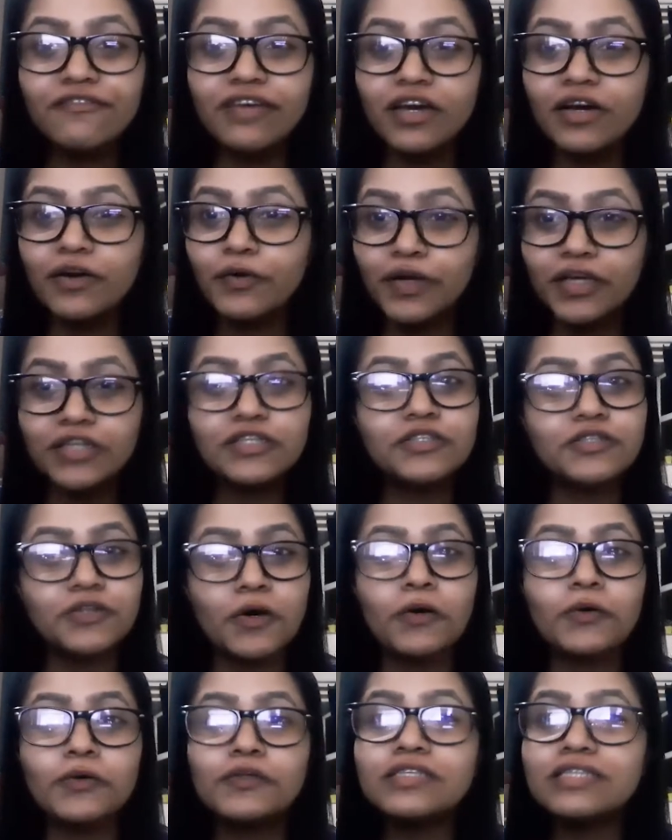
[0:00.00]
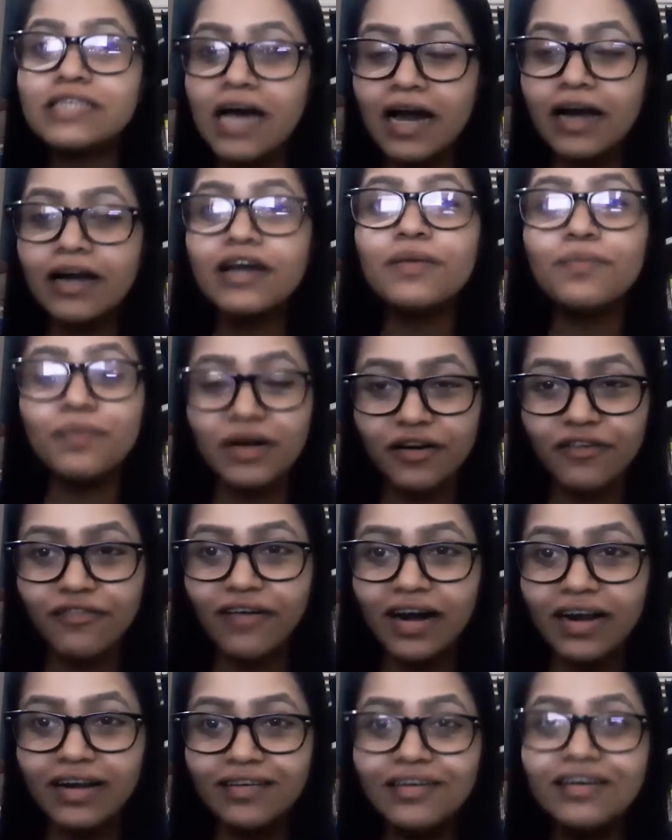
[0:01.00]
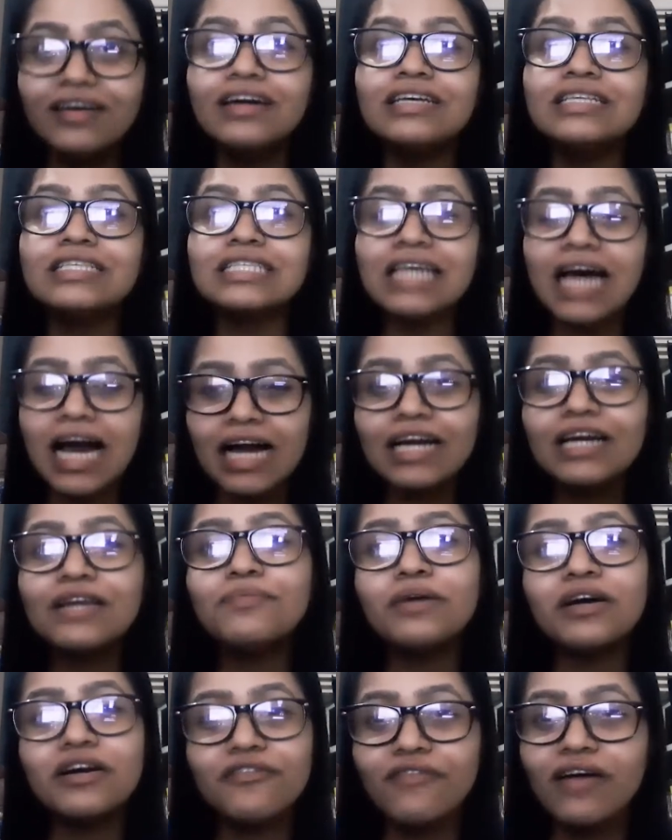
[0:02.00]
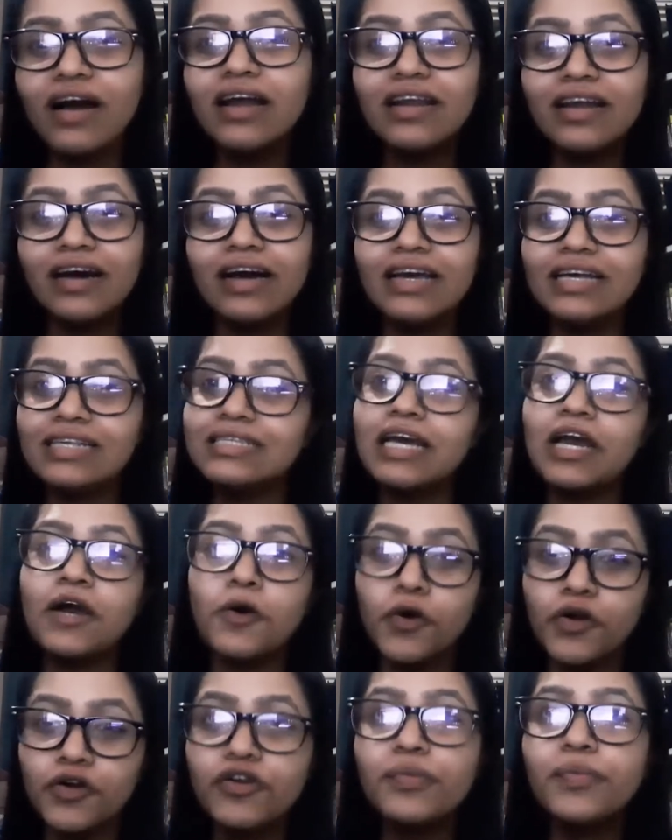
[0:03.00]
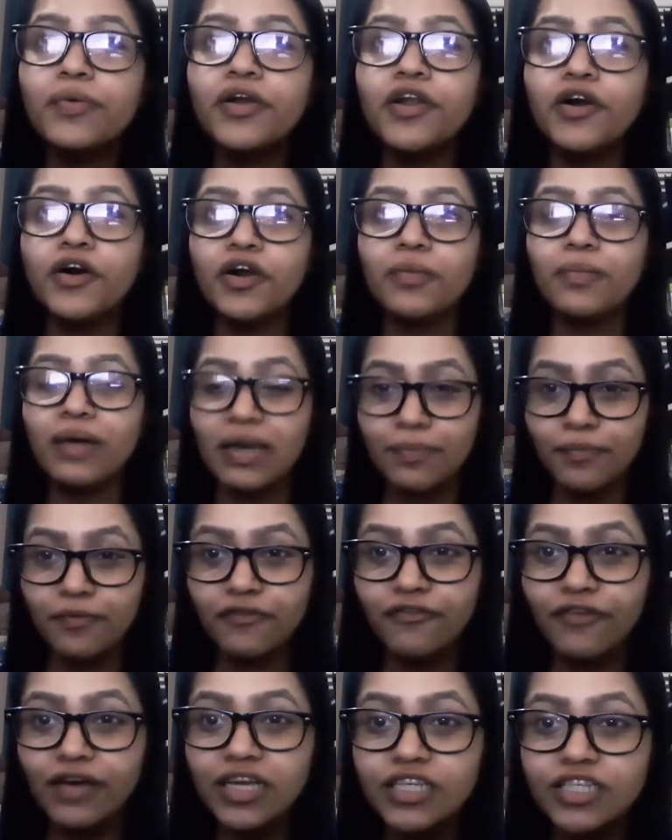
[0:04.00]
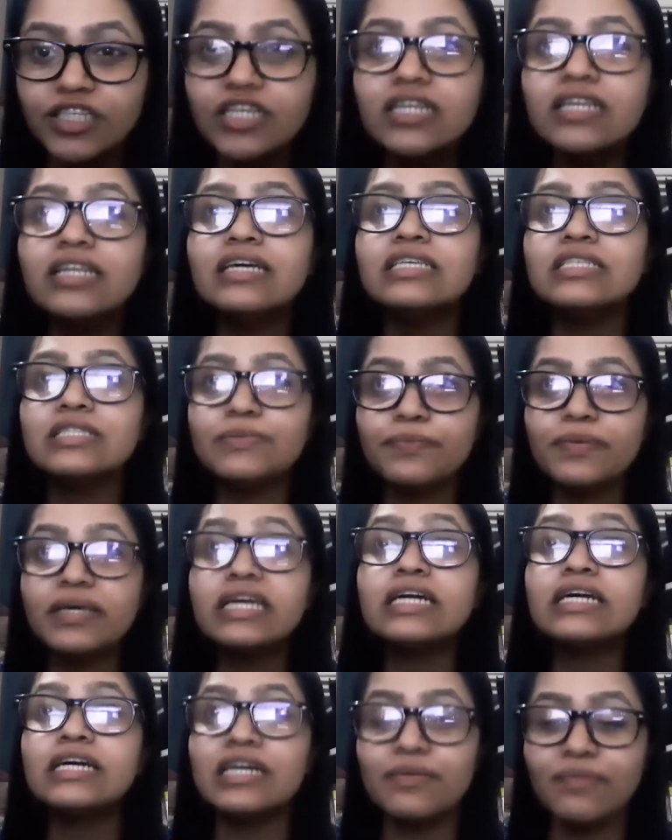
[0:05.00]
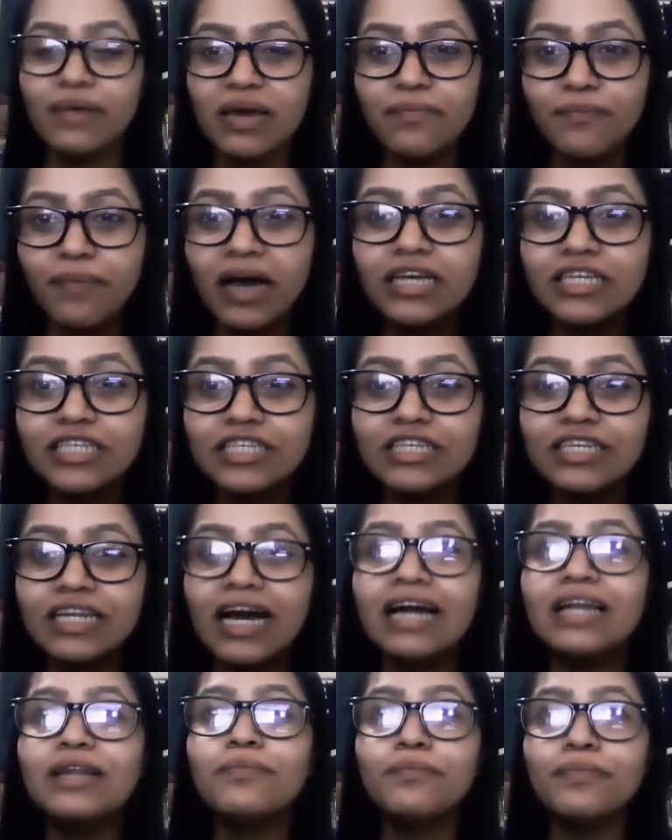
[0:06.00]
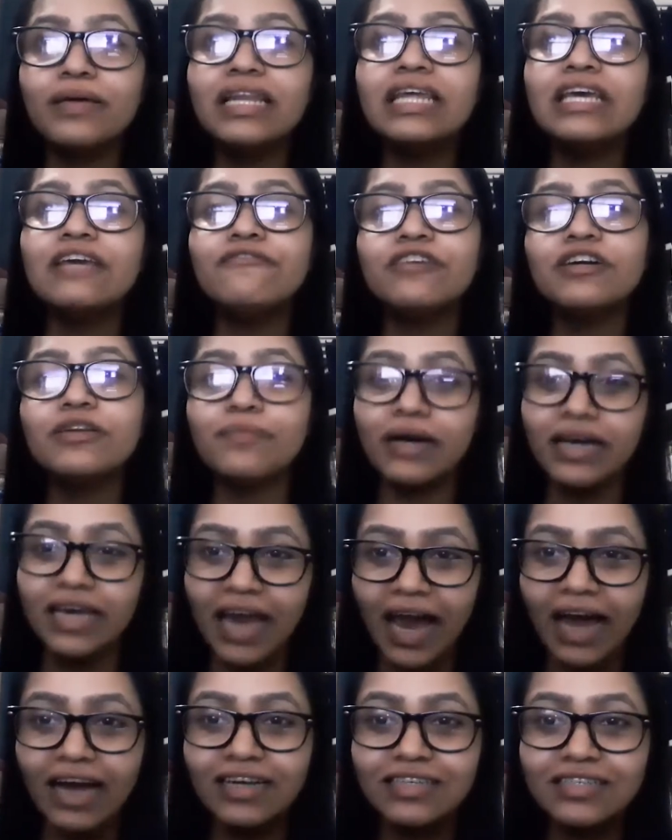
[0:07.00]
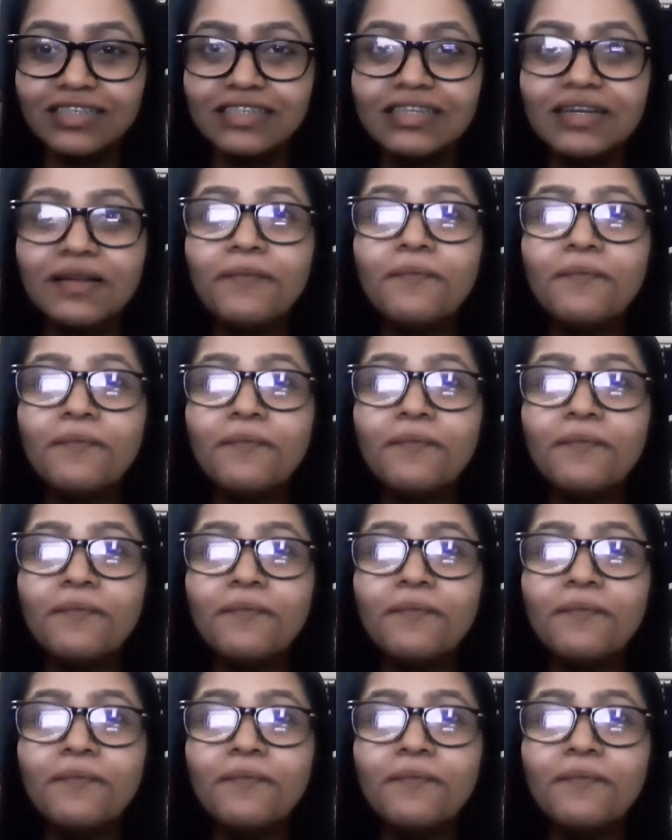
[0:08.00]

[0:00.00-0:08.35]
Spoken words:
we are going to talk to Sagar Makwana. Sagar Makwana is an entrepreneur by profession, speaker by passion, and a believer by action.